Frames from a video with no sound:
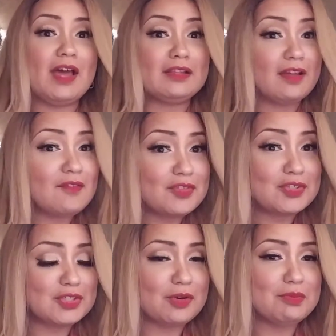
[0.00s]
I love
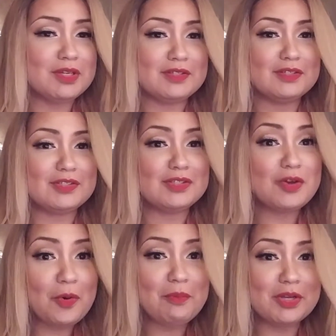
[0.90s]
this show because there's
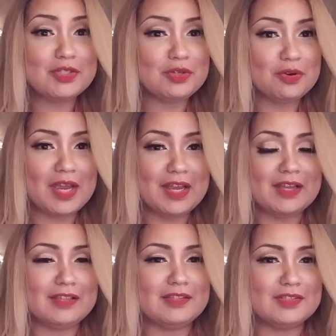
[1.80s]
so much
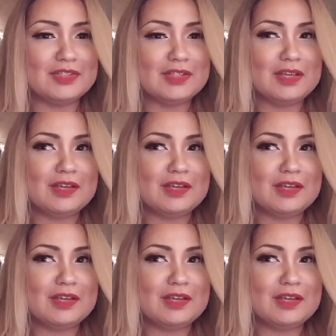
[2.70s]
great in this